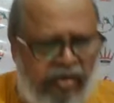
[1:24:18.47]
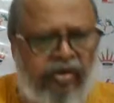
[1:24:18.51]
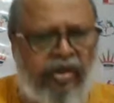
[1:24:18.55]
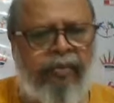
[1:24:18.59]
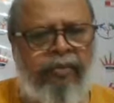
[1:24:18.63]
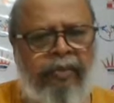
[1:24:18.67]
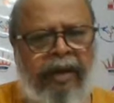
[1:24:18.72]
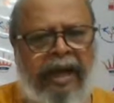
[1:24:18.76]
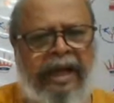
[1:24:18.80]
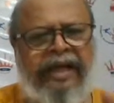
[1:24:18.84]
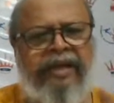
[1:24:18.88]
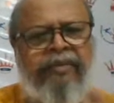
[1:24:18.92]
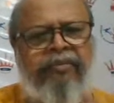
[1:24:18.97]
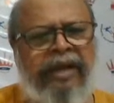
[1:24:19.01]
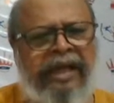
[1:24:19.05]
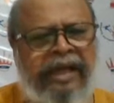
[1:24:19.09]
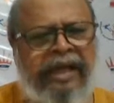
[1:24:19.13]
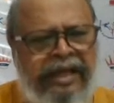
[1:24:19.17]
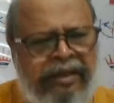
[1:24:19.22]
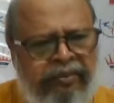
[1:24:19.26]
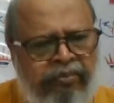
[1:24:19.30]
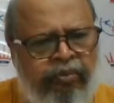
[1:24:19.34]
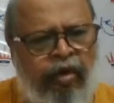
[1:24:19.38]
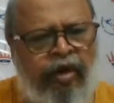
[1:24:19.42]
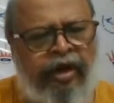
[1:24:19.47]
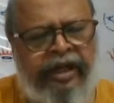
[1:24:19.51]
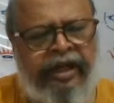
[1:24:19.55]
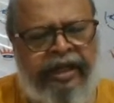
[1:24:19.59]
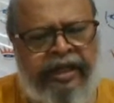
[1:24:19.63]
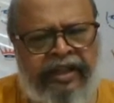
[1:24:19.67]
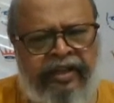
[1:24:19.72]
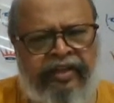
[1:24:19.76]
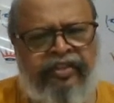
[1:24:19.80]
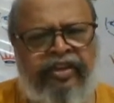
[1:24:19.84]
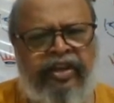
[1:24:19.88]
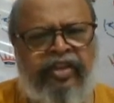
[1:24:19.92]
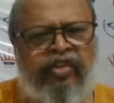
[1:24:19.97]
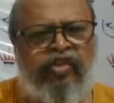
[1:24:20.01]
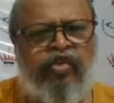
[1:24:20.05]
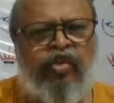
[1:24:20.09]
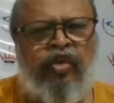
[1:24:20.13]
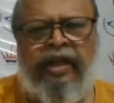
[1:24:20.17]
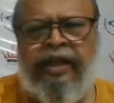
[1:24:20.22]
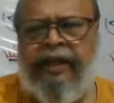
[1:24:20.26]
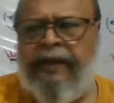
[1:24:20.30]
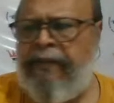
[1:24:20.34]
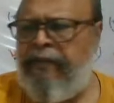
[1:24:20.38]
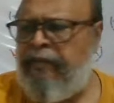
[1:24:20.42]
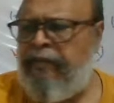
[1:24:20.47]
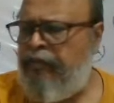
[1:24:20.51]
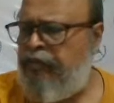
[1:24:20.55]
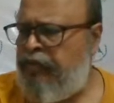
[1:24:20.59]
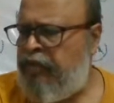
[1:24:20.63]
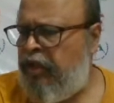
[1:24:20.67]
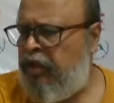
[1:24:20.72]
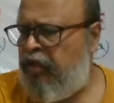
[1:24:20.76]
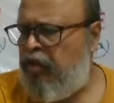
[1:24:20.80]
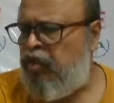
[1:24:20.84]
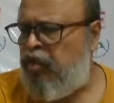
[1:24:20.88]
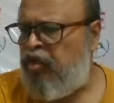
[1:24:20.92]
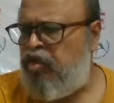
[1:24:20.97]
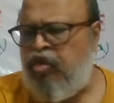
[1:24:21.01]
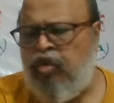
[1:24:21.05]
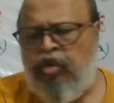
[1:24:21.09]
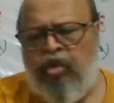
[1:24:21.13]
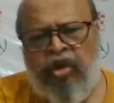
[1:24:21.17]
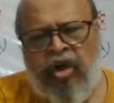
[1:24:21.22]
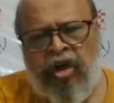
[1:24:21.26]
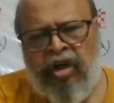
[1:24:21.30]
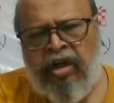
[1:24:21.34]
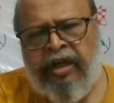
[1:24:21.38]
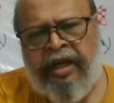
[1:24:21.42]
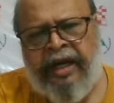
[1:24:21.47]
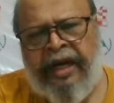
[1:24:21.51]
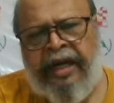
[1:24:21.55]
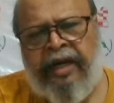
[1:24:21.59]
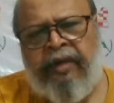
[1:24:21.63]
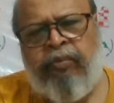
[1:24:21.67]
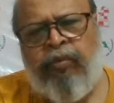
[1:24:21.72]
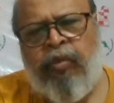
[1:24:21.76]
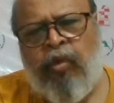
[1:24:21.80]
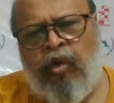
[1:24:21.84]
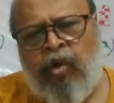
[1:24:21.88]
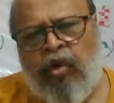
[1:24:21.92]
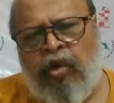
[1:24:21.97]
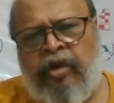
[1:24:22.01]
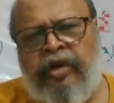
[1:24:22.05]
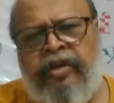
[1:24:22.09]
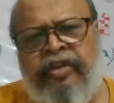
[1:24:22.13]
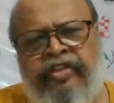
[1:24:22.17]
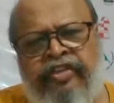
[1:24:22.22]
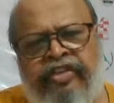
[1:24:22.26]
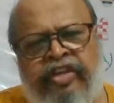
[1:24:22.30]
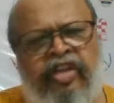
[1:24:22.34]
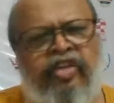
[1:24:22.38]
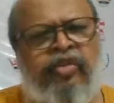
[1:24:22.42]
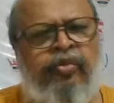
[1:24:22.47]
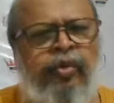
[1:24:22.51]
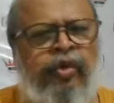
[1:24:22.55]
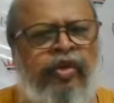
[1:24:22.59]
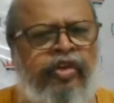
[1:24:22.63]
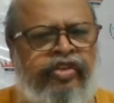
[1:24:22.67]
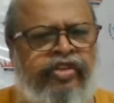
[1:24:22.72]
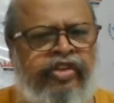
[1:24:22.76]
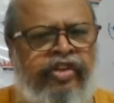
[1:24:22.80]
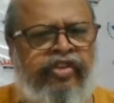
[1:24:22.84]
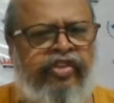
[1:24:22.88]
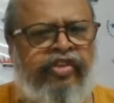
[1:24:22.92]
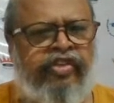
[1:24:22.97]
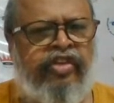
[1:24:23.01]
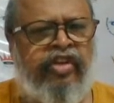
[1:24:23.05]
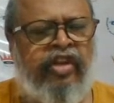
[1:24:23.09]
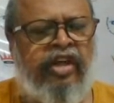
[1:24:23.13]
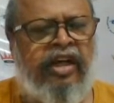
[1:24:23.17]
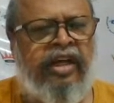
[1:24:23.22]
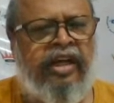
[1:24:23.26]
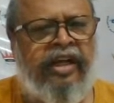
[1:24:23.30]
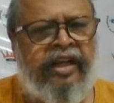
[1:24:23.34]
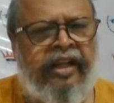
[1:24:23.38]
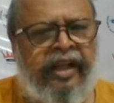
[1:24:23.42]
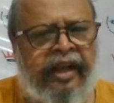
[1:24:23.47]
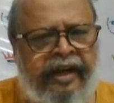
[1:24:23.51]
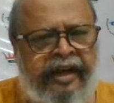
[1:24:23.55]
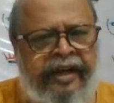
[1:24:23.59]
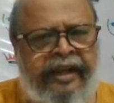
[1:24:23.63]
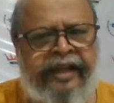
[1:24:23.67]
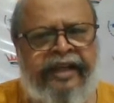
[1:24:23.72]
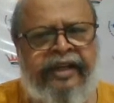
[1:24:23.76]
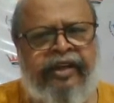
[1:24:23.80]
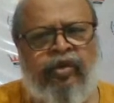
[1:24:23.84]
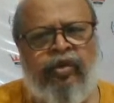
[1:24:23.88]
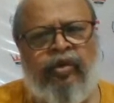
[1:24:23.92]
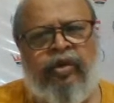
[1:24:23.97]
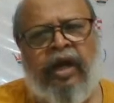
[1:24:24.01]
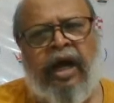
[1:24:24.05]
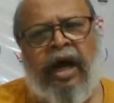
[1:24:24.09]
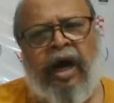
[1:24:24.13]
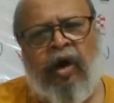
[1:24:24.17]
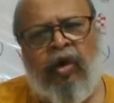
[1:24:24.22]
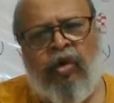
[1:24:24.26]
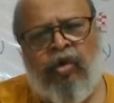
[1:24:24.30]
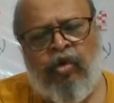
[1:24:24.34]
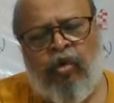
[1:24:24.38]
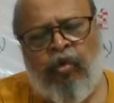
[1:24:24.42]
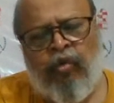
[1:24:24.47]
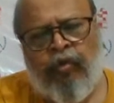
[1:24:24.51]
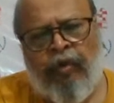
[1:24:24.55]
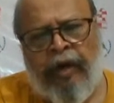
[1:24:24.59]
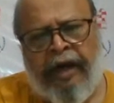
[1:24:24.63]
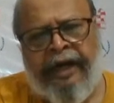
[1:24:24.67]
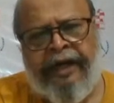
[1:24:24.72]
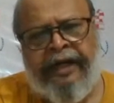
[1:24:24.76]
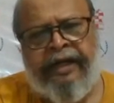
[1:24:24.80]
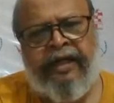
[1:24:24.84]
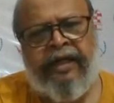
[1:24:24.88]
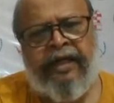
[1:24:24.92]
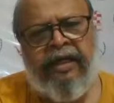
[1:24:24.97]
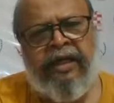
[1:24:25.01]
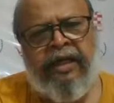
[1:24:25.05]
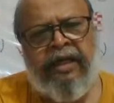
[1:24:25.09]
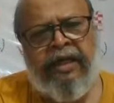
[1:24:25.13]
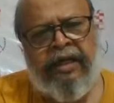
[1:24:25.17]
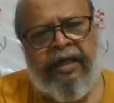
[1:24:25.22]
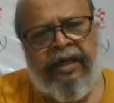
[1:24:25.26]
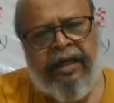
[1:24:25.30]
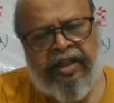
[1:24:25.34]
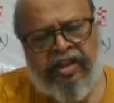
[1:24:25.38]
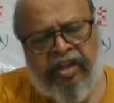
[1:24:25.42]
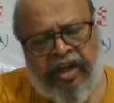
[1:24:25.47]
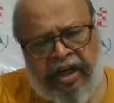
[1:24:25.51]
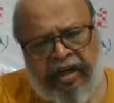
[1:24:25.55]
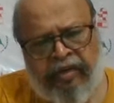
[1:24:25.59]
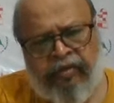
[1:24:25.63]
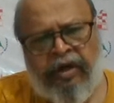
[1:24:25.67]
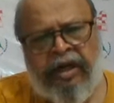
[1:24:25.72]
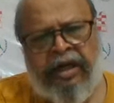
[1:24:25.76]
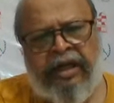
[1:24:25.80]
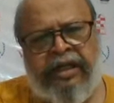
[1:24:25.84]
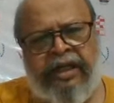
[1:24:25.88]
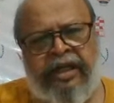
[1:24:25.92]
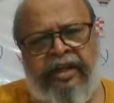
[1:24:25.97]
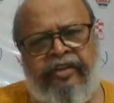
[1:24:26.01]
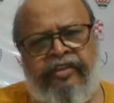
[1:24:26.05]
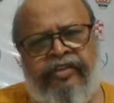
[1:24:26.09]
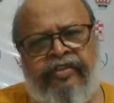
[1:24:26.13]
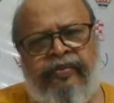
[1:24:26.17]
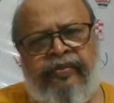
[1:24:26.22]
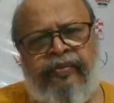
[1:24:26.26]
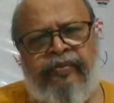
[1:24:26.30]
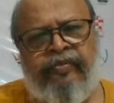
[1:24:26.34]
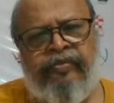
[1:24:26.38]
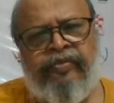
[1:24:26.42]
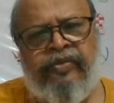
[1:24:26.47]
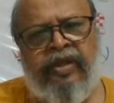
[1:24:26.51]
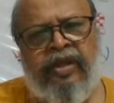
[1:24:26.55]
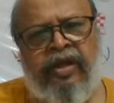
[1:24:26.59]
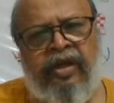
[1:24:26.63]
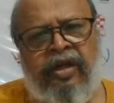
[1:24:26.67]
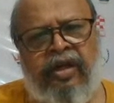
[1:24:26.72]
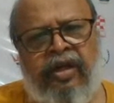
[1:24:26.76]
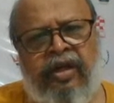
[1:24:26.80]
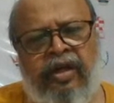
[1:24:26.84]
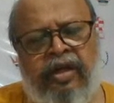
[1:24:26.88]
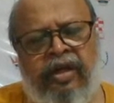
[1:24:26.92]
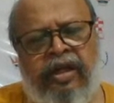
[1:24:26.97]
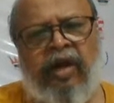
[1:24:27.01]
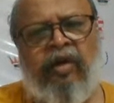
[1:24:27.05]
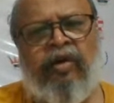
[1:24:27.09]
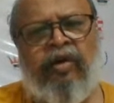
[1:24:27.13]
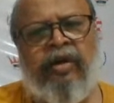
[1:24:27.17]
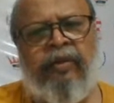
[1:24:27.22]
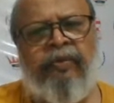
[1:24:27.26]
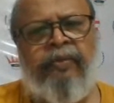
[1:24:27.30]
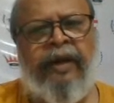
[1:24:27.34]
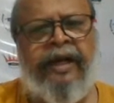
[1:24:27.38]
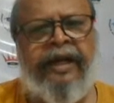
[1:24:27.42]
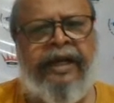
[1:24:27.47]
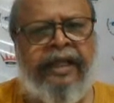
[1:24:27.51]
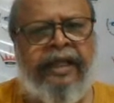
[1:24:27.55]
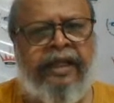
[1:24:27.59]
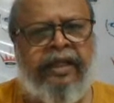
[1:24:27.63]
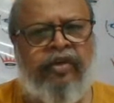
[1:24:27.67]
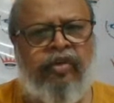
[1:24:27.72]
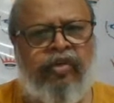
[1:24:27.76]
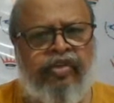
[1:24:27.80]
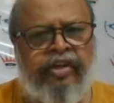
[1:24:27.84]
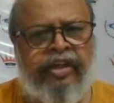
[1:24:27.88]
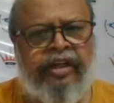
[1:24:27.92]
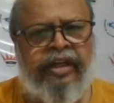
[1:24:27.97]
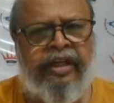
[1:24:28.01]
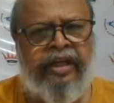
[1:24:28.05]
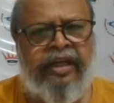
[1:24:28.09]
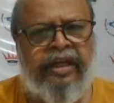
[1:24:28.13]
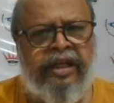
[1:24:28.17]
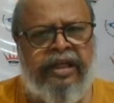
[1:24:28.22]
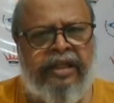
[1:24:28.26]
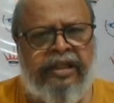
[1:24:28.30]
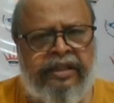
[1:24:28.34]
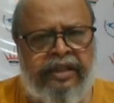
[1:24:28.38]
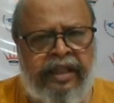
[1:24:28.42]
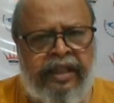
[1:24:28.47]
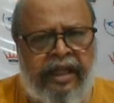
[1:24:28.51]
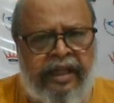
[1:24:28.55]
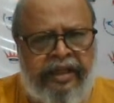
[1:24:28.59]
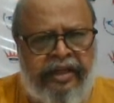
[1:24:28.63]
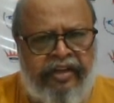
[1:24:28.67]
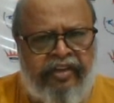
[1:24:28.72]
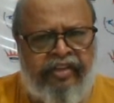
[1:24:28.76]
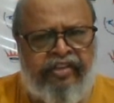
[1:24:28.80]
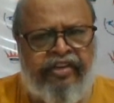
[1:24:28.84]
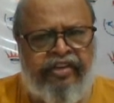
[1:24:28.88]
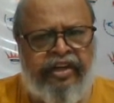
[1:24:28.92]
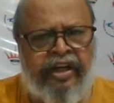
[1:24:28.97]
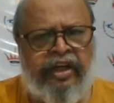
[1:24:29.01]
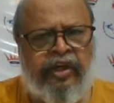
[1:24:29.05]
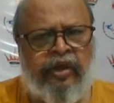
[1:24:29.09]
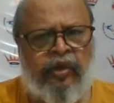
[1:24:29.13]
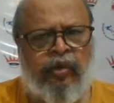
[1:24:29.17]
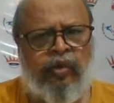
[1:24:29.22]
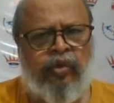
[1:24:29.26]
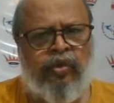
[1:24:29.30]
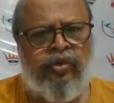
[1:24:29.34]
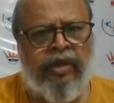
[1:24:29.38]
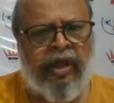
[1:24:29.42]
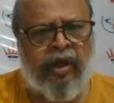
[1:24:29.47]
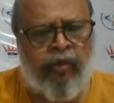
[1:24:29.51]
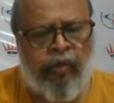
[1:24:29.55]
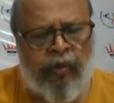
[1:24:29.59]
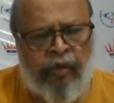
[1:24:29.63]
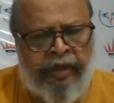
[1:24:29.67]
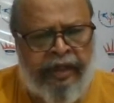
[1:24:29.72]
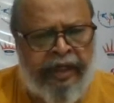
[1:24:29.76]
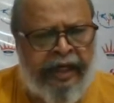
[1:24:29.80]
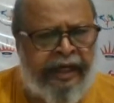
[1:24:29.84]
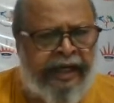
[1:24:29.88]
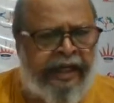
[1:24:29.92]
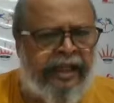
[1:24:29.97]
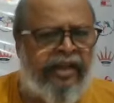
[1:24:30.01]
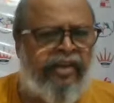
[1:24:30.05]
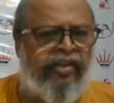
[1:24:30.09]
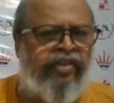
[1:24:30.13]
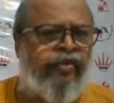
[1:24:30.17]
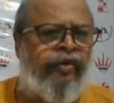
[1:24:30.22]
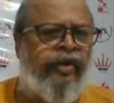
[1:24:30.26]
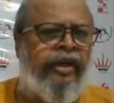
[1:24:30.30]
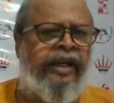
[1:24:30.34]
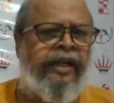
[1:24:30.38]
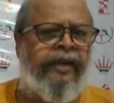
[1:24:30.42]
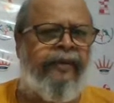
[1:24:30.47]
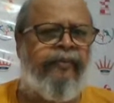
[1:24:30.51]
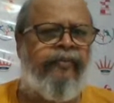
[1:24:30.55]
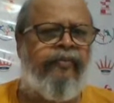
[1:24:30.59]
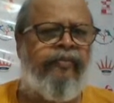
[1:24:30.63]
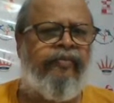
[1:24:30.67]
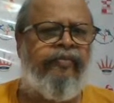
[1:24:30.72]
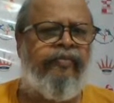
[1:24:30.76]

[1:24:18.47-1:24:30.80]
My main point is actually you should not get bored in such positions. Learning to how to fight as advantage. Now defending. You see the initiative. The queen ending is winning.